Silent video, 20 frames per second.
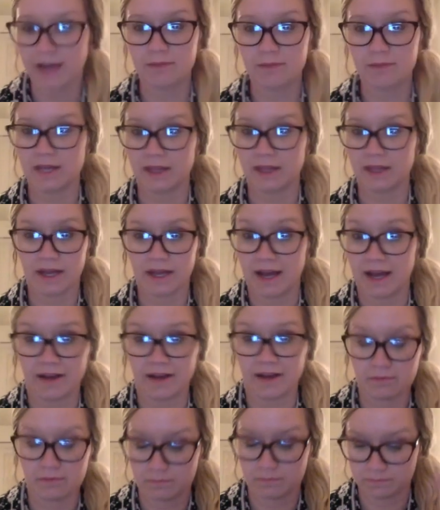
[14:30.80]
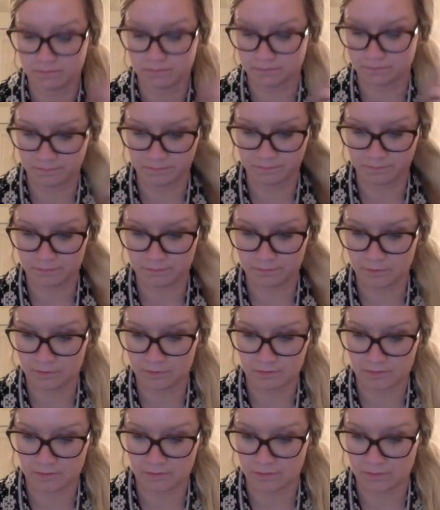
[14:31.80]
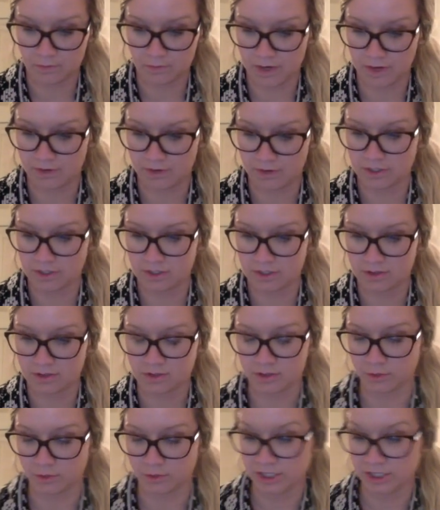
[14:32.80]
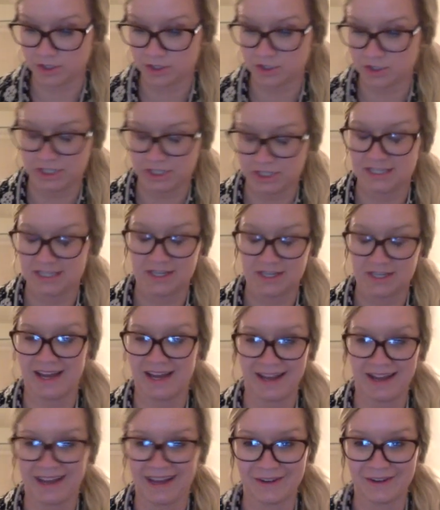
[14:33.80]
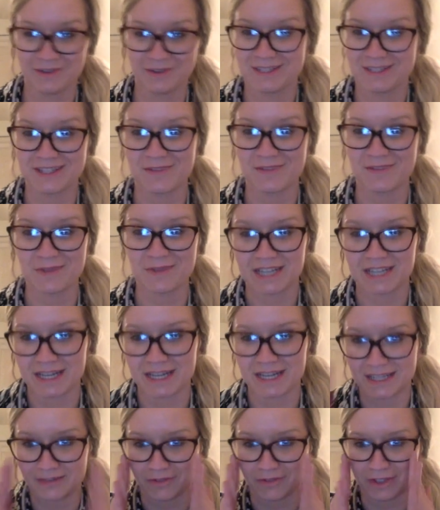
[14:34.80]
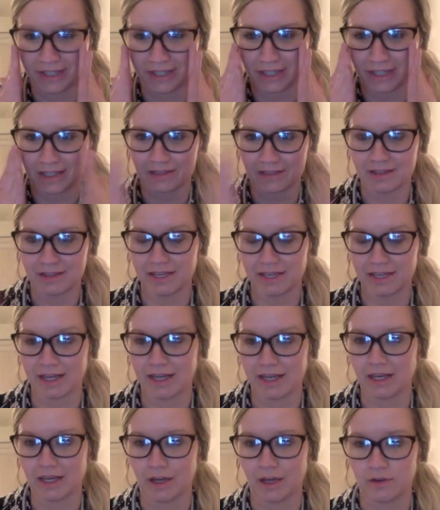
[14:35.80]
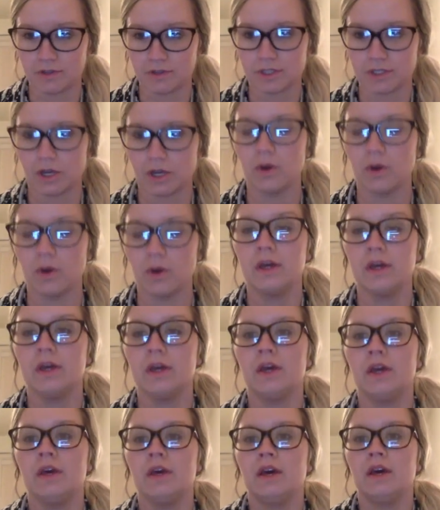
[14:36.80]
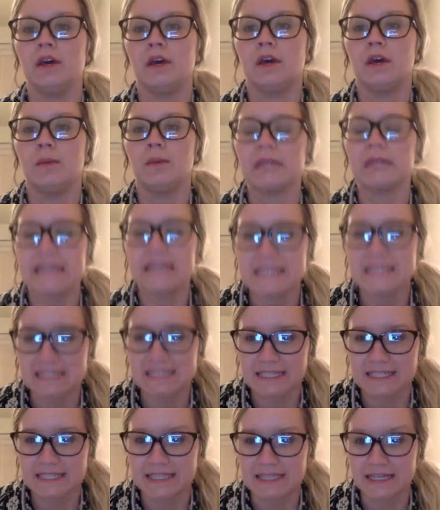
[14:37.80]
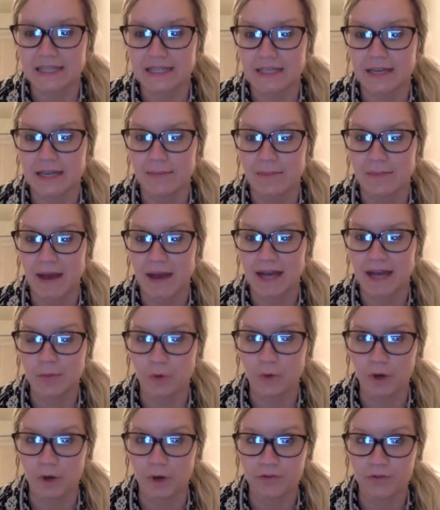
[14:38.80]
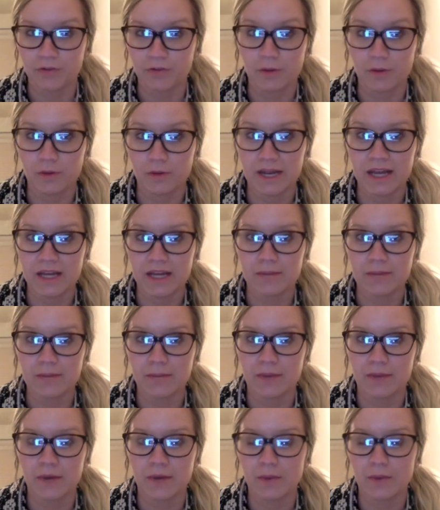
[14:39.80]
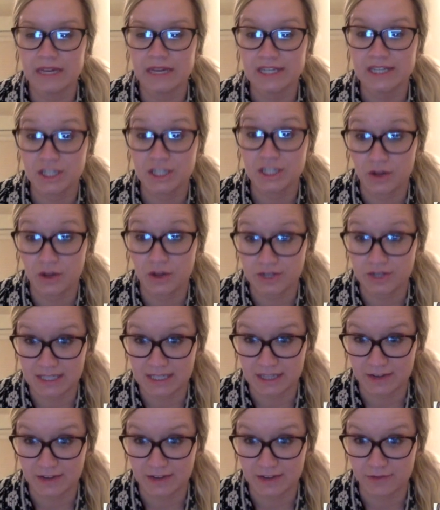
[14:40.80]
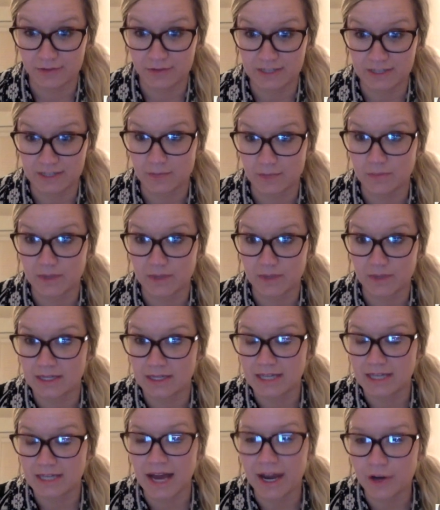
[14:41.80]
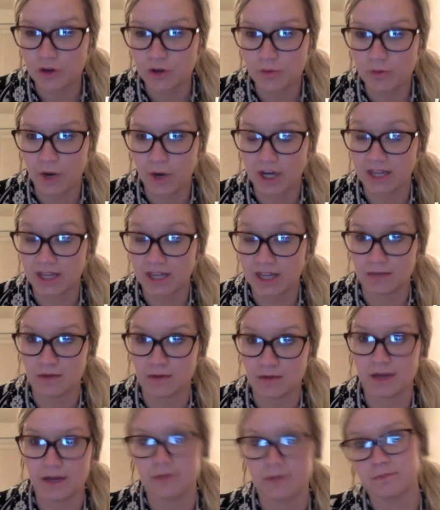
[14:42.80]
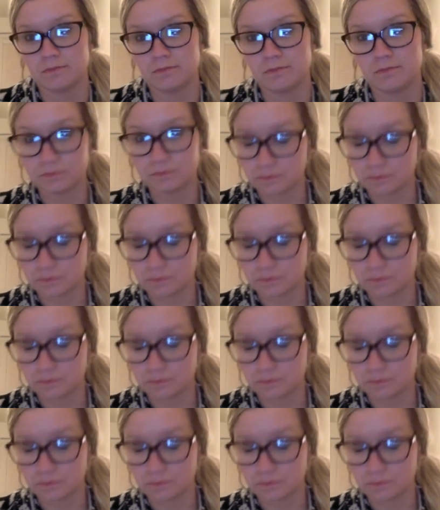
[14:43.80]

admit, when I was researching it today, there was so much I didn't really get and know. So please listen. It might get boring for a minute, but we need to know this stuff. It's an entire new market that